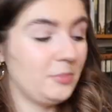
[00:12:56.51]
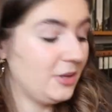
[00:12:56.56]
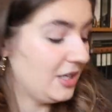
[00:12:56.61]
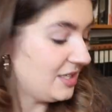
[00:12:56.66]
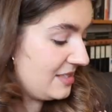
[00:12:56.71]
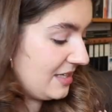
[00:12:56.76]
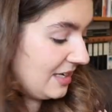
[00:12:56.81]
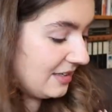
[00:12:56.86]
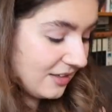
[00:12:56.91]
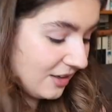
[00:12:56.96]

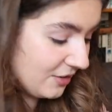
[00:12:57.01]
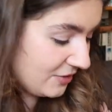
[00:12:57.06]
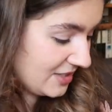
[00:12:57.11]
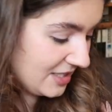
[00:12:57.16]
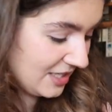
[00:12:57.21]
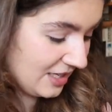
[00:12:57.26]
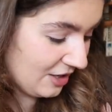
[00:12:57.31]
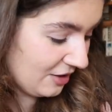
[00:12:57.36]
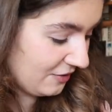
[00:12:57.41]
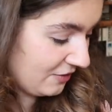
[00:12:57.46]
Plus, I'd love
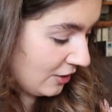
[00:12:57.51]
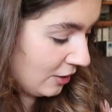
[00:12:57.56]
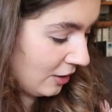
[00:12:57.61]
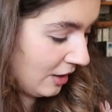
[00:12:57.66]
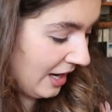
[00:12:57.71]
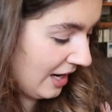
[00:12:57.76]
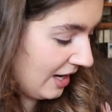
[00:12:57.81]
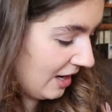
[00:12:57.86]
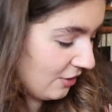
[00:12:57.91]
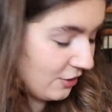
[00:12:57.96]
to hear if there
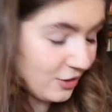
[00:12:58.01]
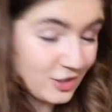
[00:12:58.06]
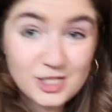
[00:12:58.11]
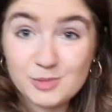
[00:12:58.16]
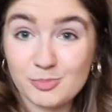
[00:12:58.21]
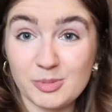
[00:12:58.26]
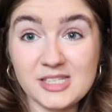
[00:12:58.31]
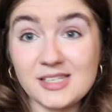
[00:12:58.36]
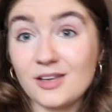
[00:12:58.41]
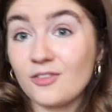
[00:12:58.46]
are any other
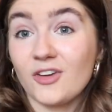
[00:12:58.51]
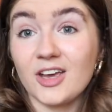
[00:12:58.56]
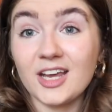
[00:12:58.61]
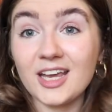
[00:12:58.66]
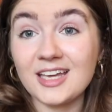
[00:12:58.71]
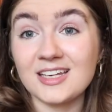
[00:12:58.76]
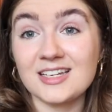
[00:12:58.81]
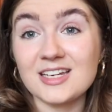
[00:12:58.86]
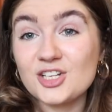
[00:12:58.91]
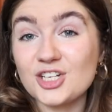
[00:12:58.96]

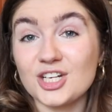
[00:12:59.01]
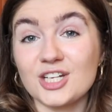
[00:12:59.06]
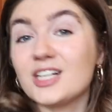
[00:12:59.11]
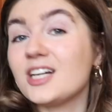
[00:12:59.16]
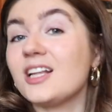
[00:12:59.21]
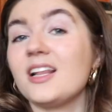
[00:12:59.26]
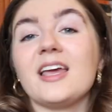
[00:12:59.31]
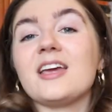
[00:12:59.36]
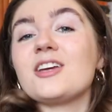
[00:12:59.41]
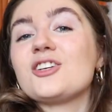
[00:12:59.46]
specific edition
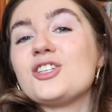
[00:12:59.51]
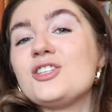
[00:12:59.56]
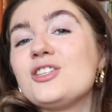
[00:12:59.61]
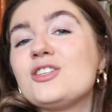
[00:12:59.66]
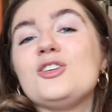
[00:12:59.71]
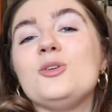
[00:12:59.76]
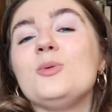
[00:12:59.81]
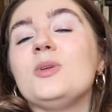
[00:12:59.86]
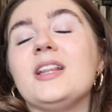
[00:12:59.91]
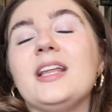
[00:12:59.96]

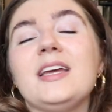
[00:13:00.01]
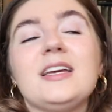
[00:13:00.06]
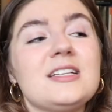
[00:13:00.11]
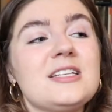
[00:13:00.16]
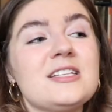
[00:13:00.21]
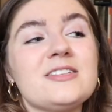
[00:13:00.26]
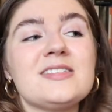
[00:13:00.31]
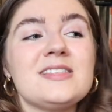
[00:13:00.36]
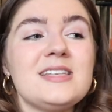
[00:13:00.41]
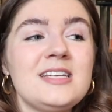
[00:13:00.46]
collections you would like
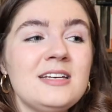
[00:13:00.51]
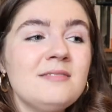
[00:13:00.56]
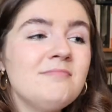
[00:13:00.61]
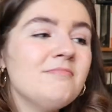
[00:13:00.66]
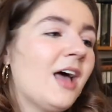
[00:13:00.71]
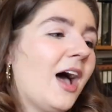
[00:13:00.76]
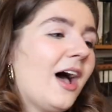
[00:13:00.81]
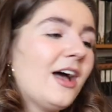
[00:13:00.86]
to see.